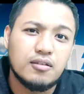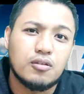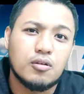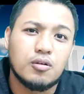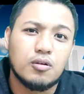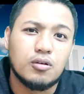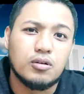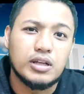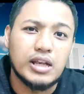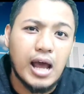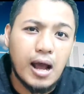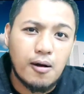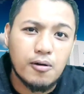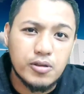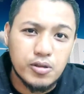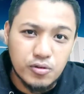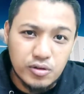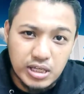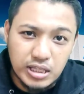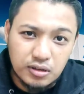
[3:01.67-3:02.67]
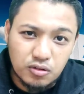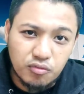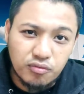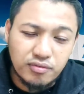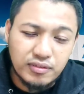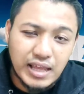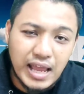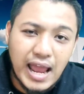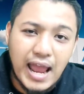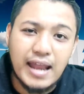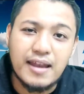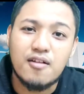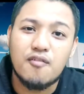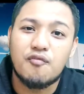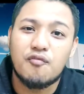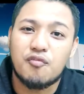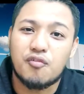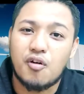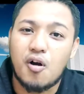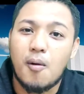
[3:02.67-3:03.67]
So now you need to scan
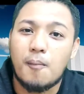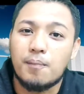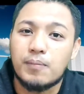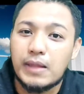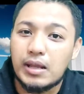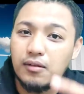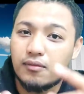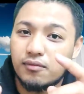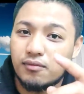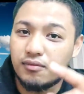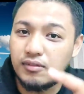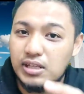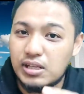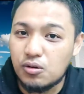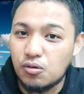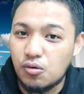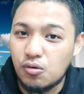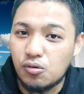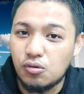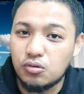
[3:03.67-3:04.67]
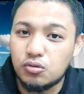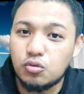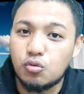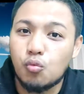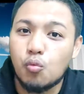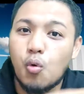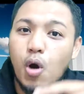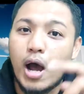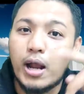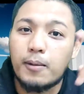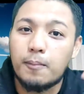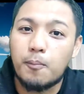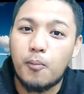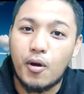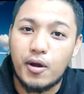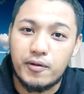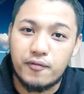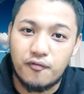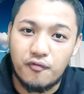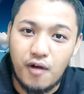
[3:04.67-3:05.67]
from 0 to
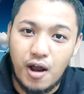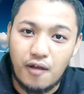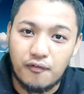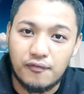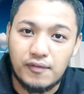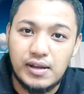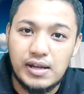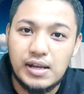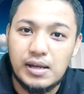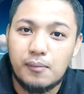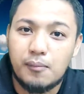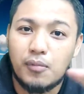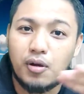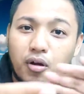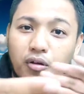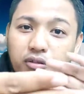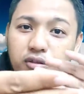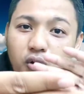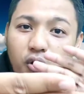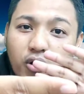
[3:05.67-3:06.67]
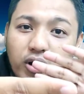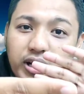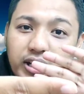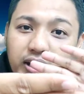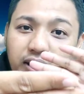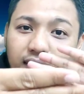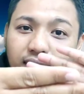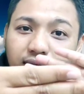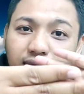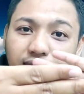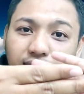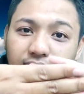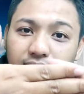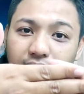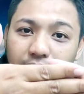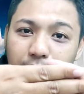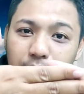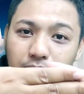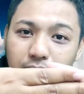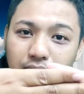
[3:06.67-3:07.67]
1.5 because you already
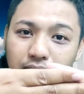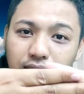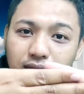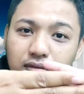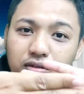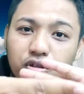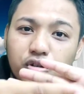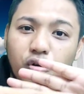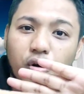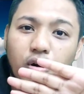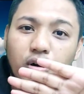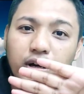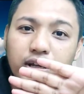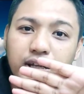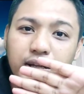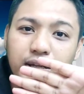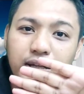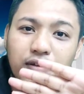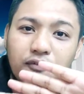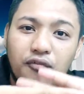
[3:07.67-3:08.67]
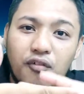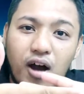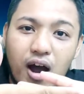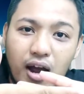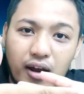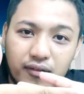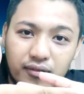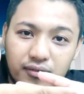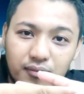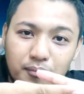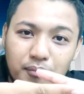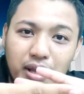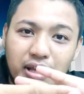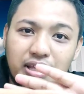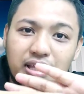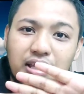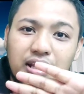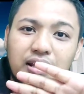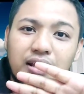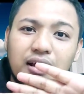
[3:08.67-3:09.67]
assemble, you already device,
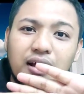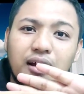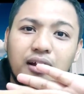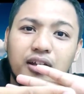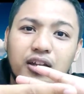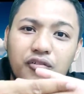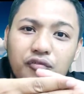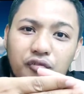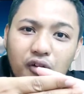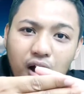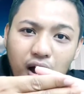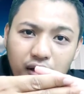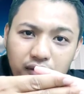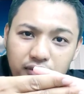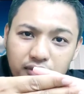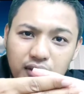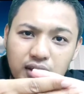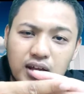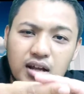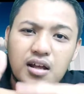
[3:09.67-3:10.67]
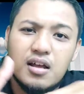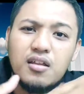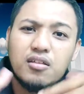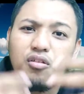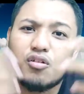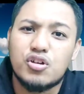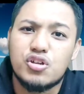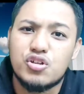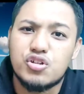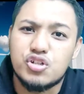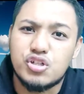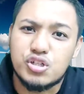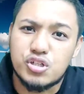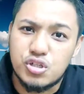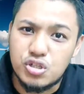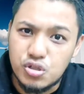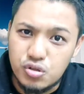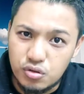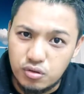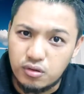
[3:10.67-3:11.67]
making a device. So you
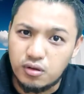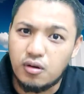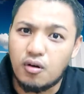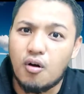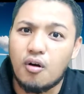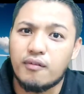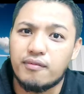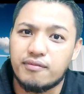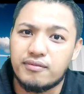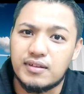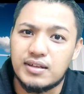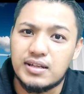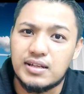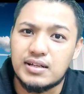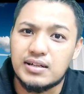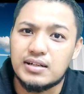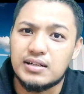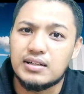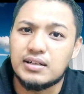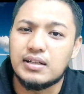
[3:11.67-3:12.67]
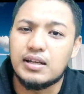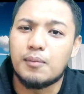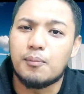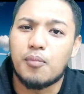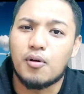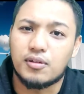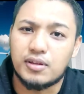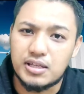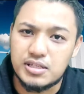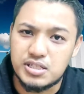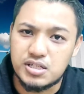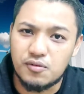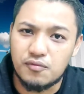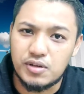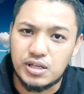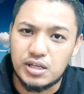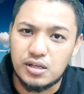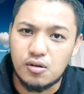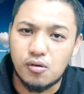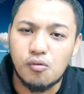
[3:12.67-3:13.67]
should consider the potential
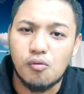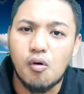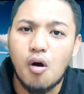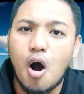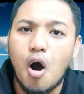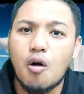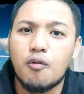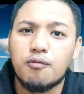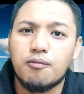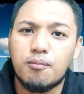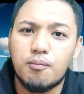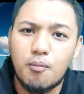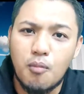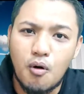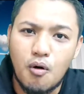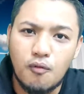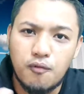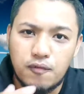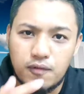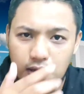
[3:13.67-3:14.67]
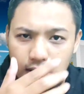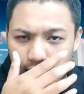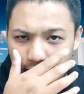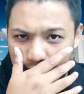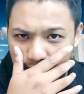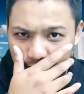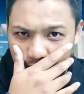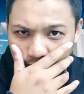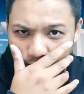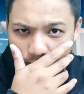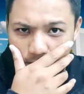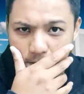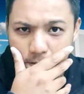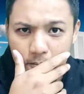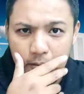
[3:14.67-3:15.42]
window of both electrodes.